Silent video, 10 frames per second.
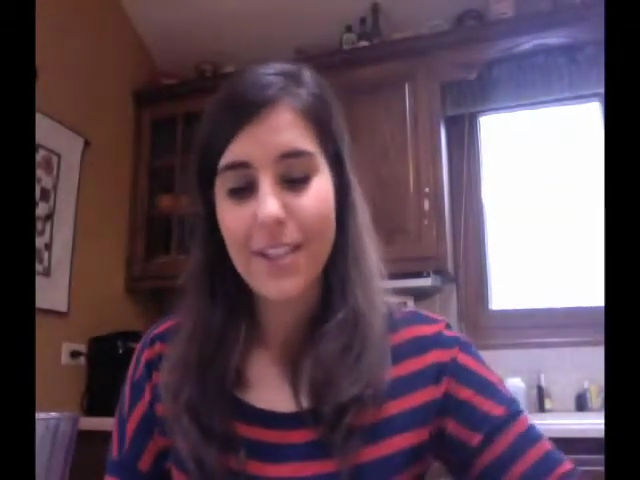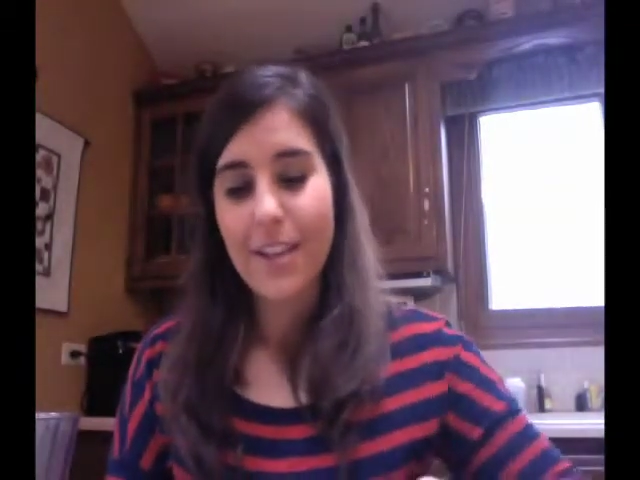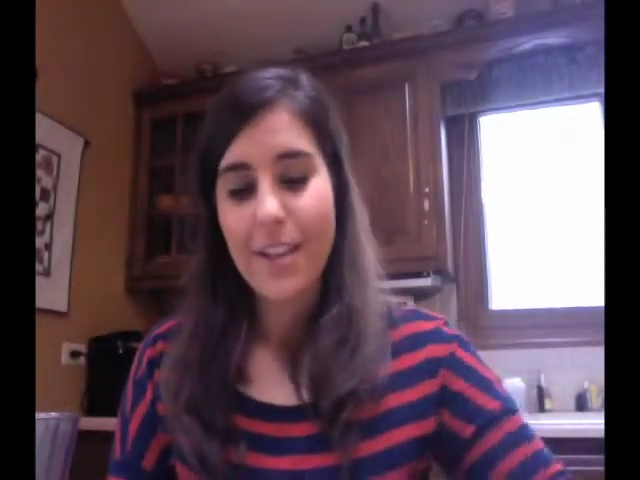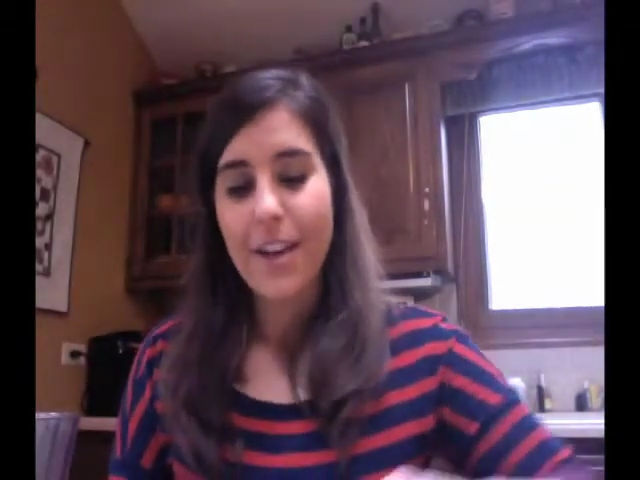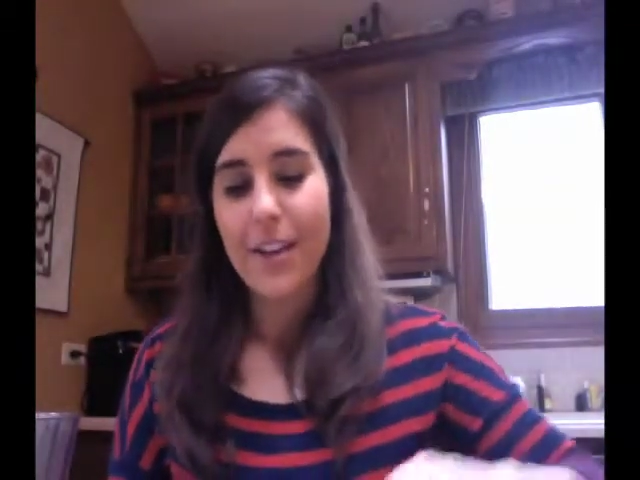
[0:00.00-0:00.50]

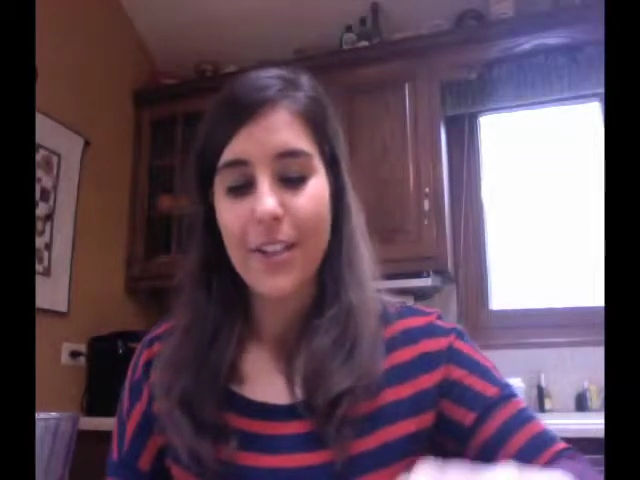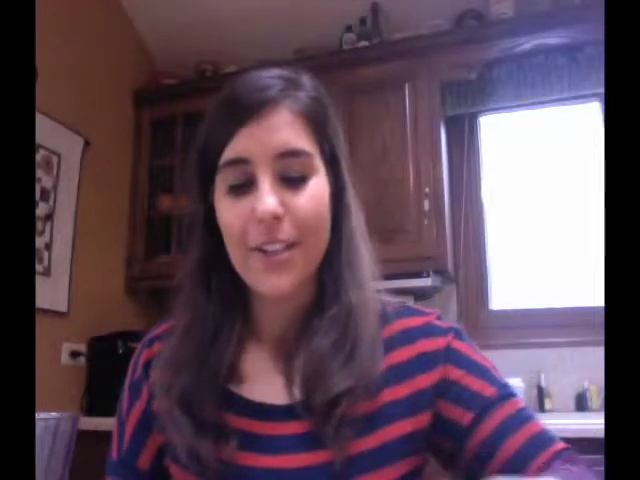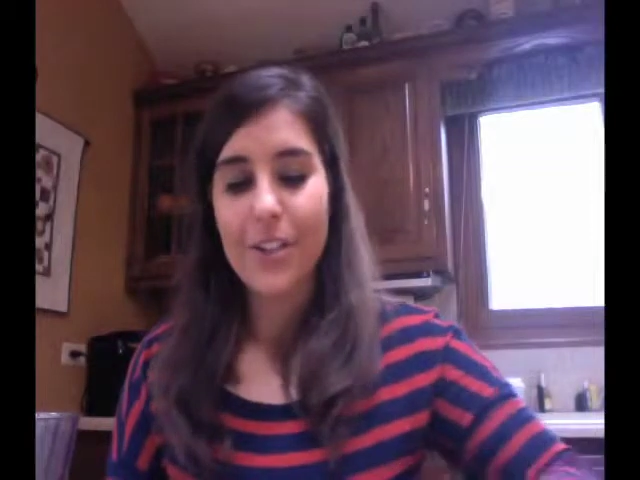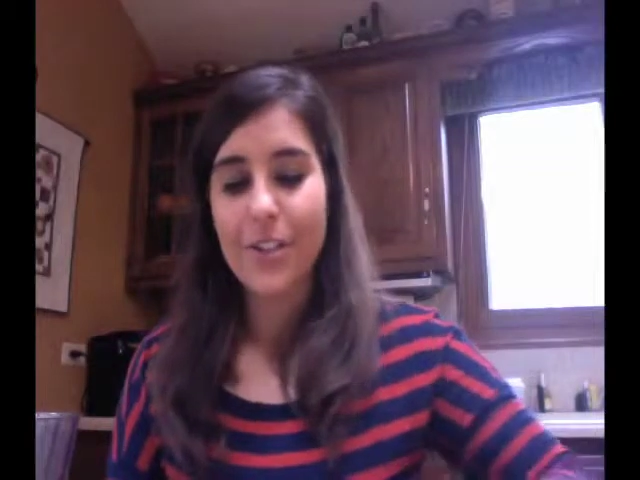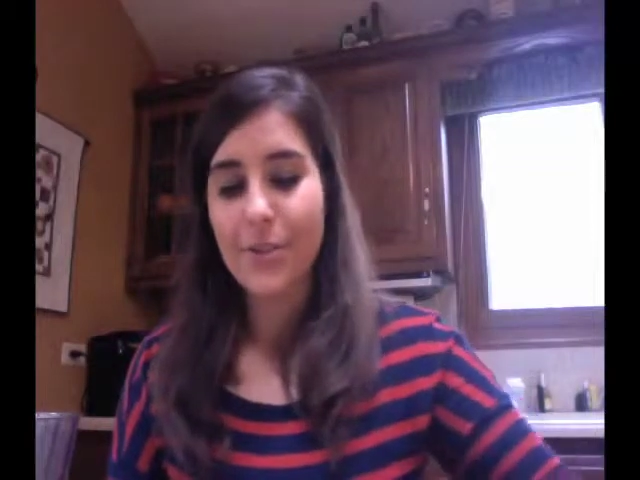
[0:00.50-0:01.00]
What you're
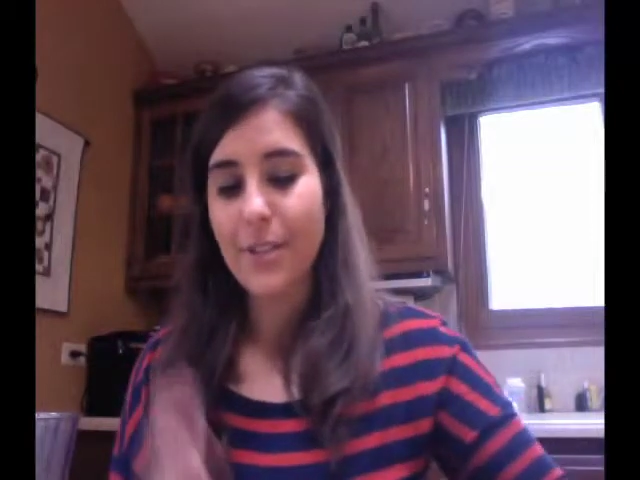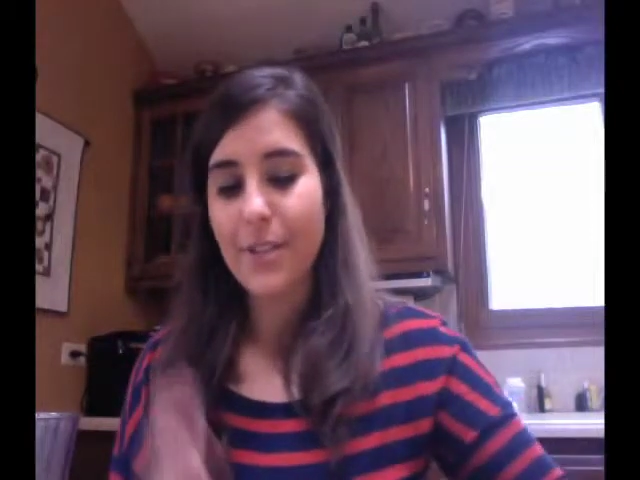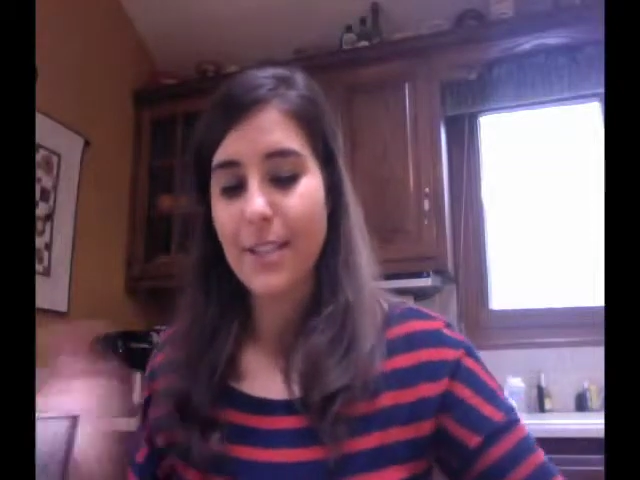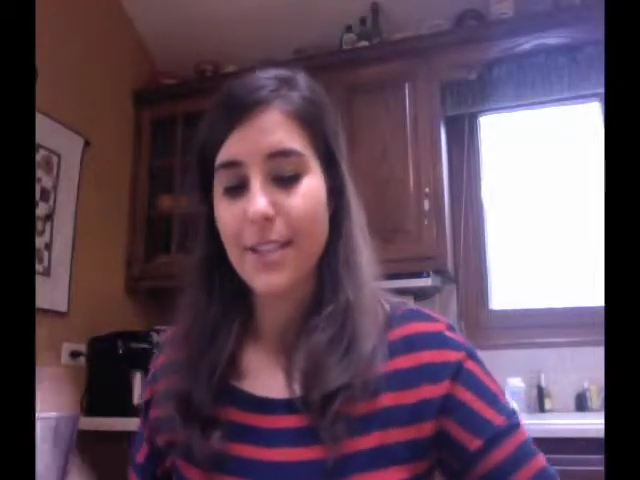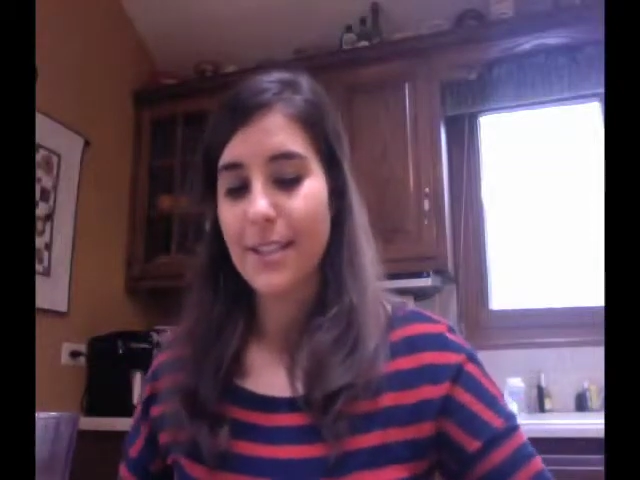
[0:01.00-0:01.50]
going to do
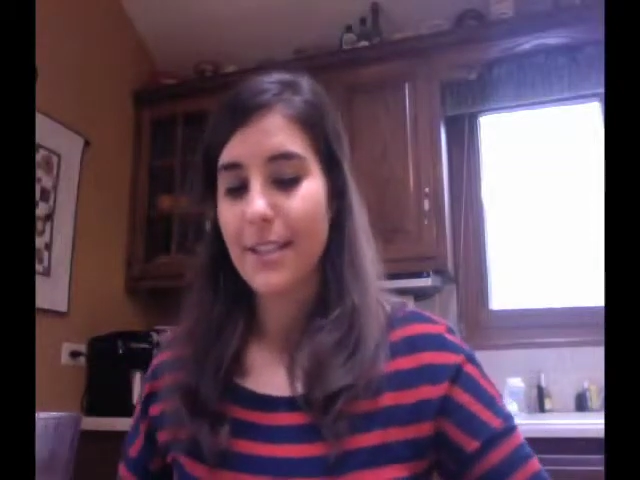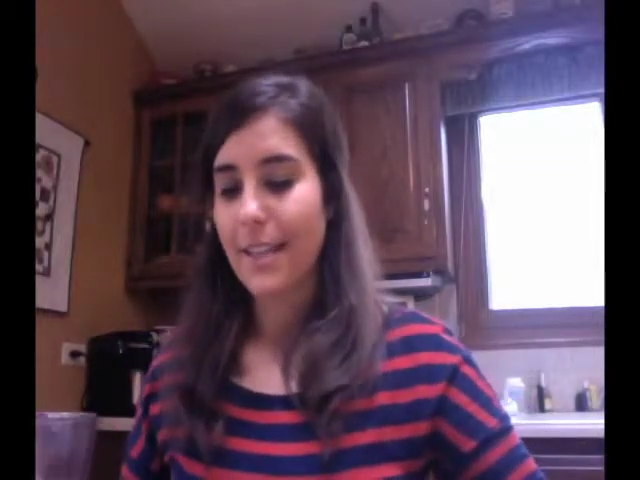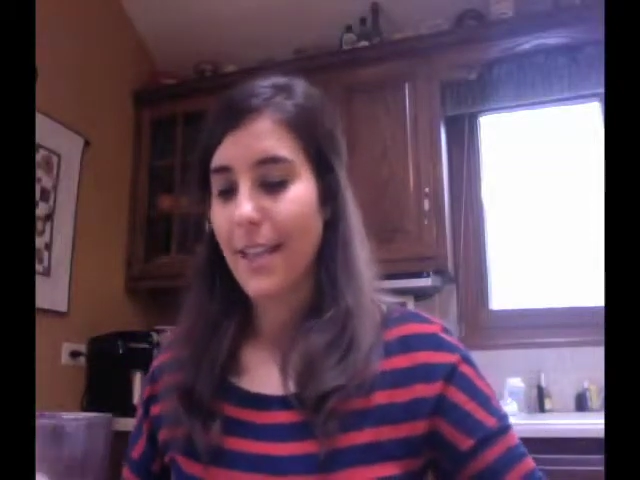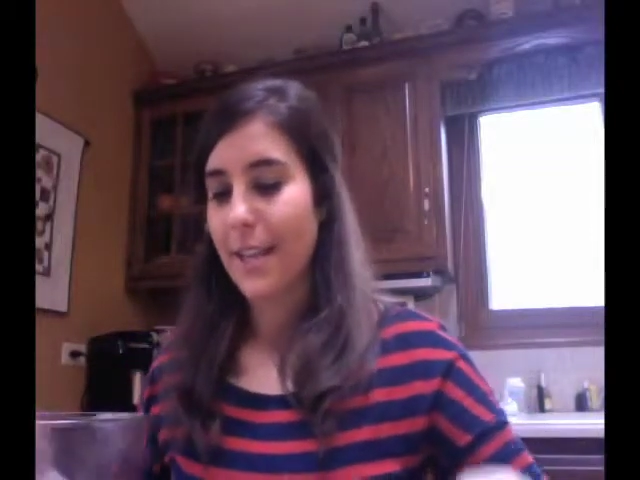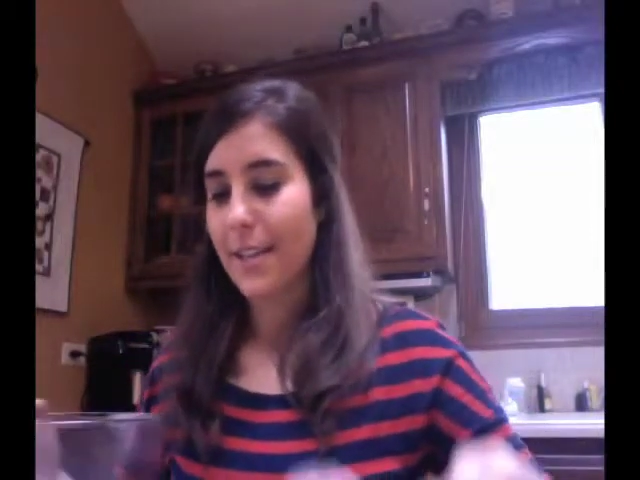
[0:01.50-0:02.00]
is,
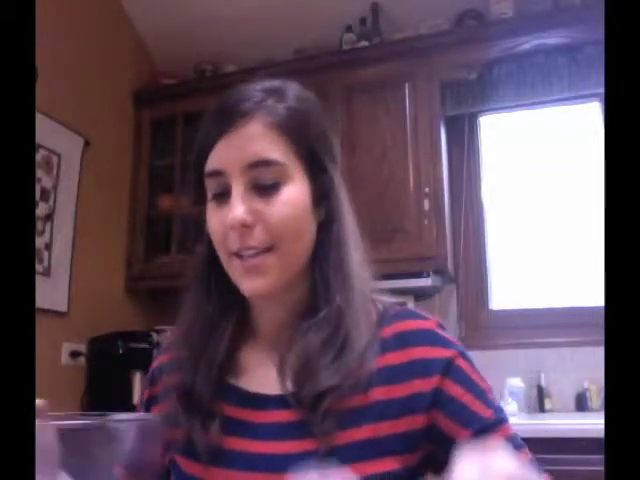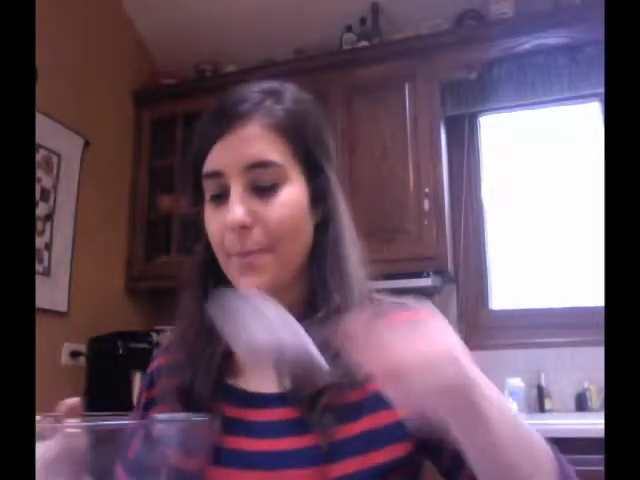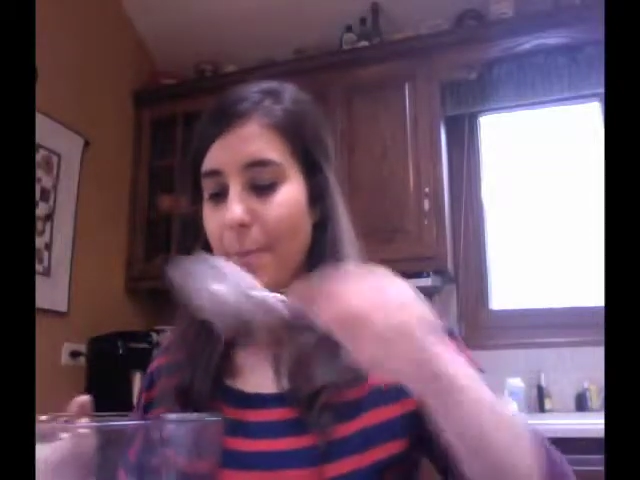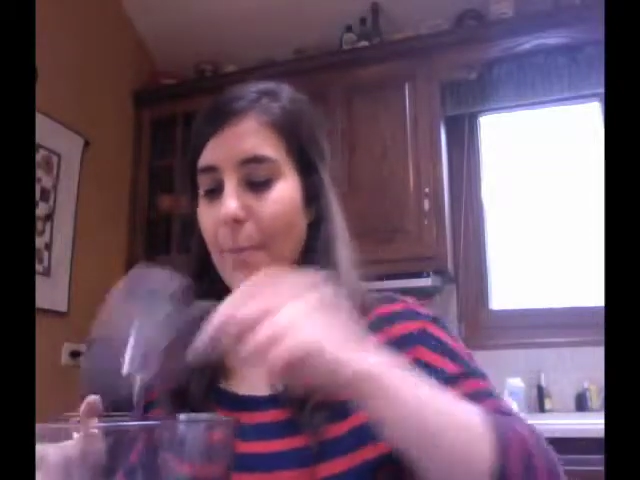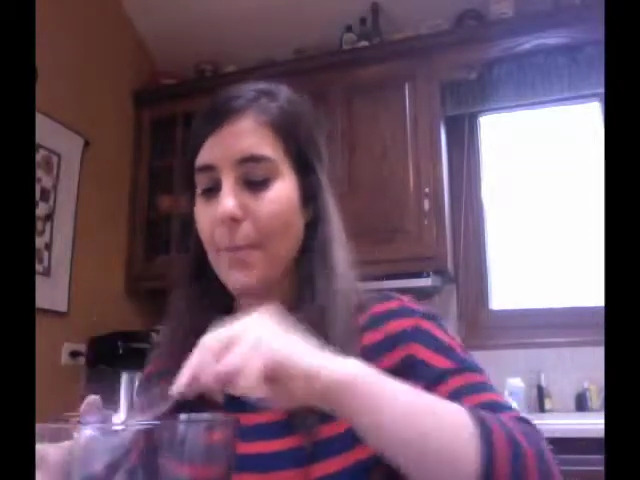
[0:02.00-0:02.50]
again,
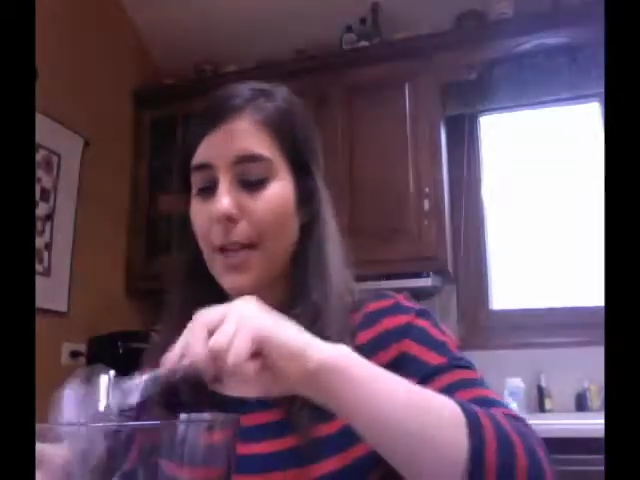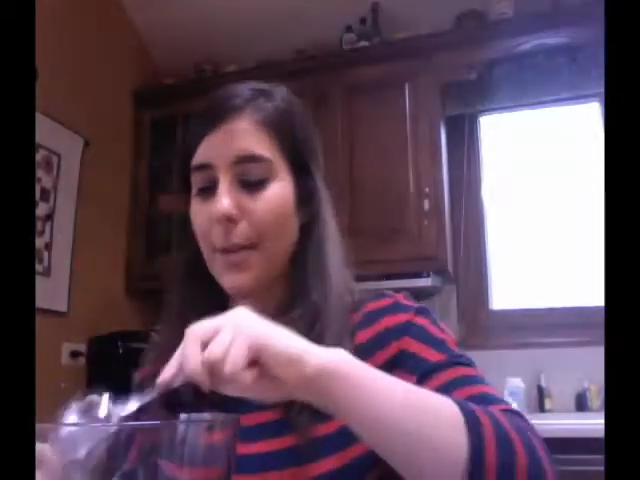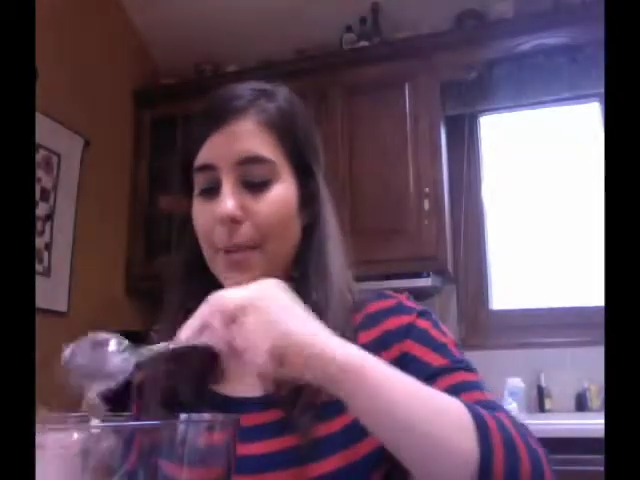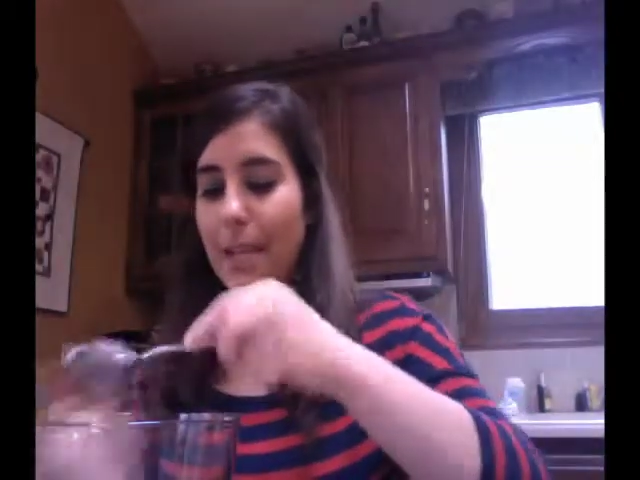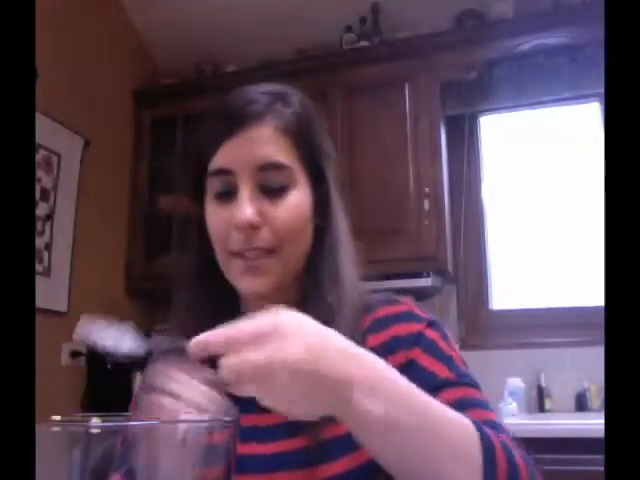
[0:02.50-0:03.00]

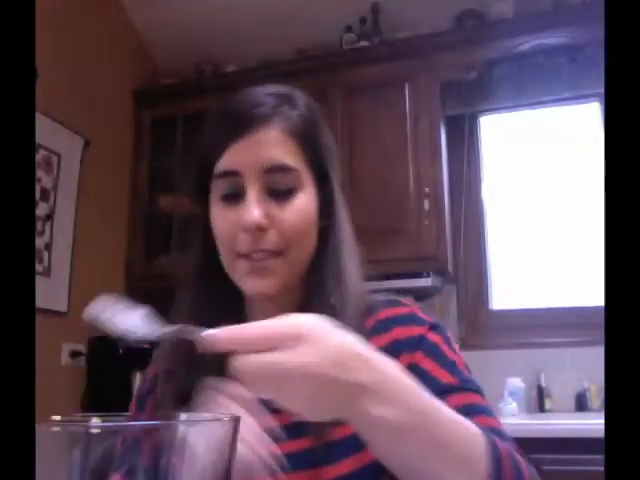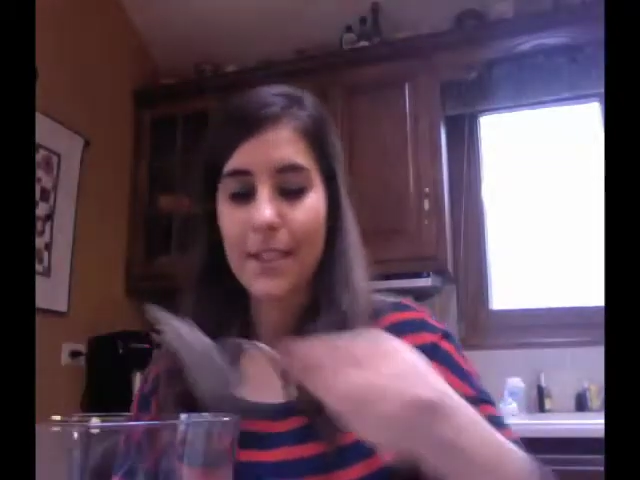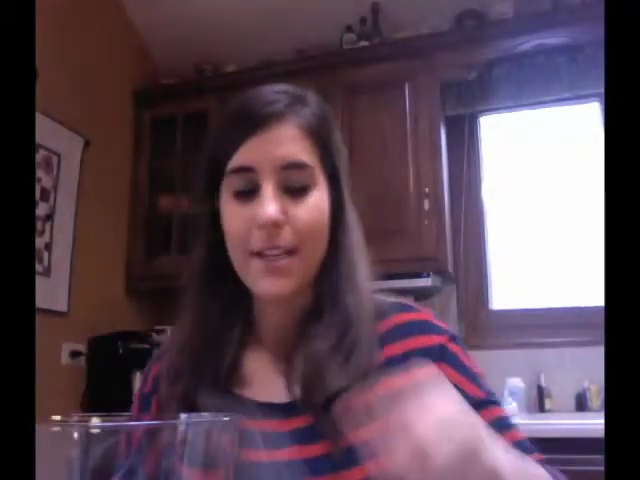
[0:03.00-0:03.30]
flop it on.